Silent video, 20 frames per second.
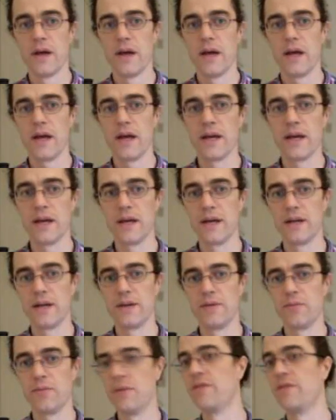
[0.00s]

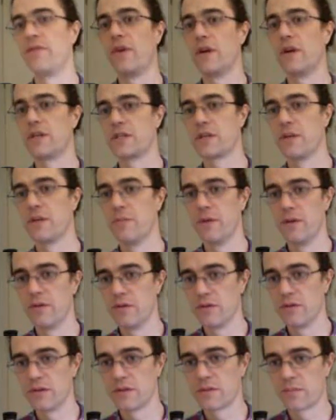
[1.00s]
and refresh some of
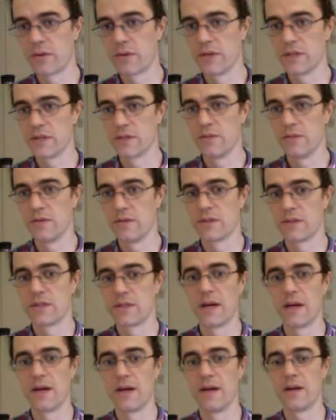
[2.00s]
those principles
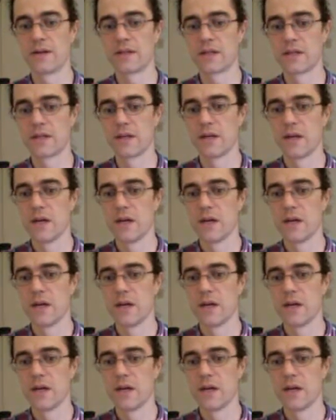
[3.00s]
that